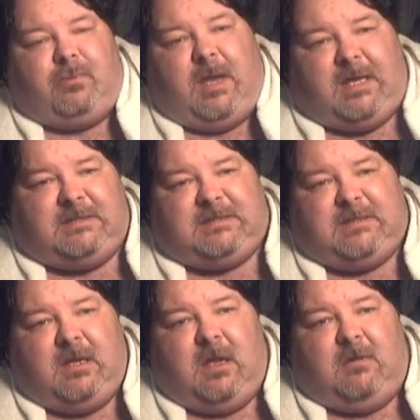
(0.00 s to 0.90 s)

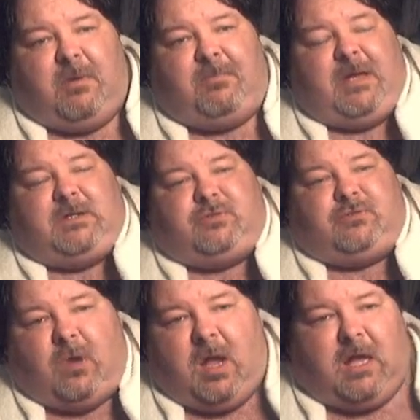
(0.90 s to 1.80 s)
race, but by
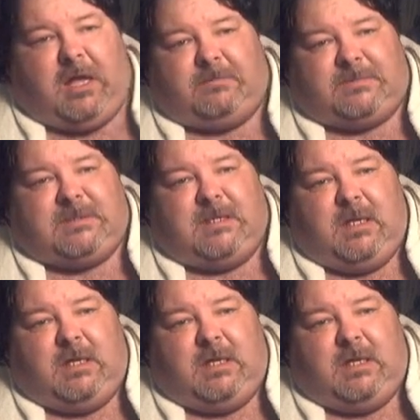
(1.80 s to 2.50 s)
crimes.